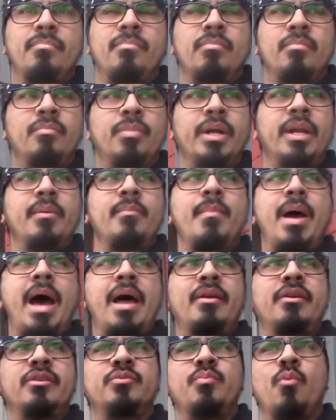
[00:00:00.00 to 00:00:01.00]
But it
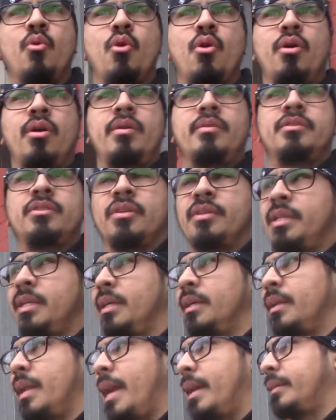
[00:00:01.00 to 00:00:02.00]
matters more to the
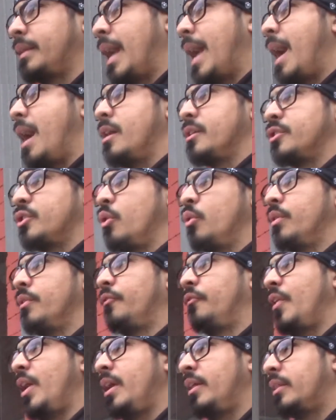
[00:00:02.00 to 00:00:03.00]
elect, the household
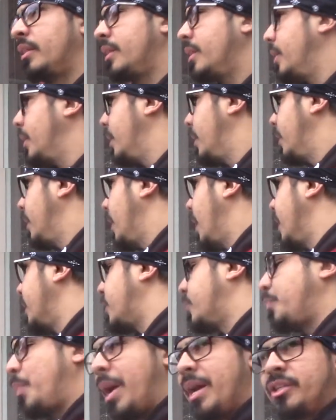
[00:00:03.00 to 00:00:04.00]
of faith,
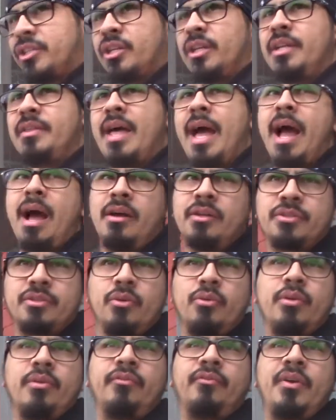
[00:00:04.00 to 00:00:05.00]
especially the
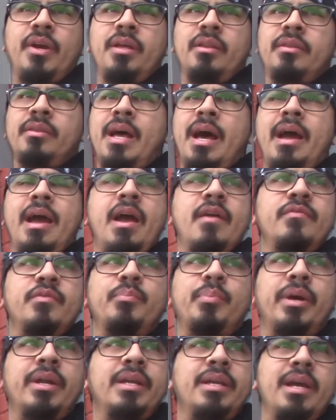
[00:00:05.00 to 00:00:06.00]
household of faith, not
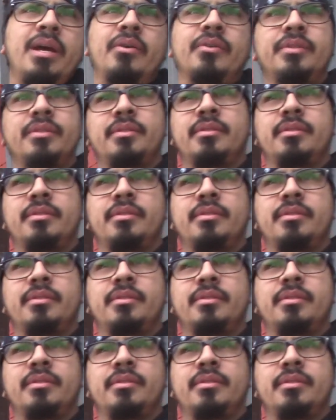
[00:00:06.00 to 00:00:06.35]
everybody else.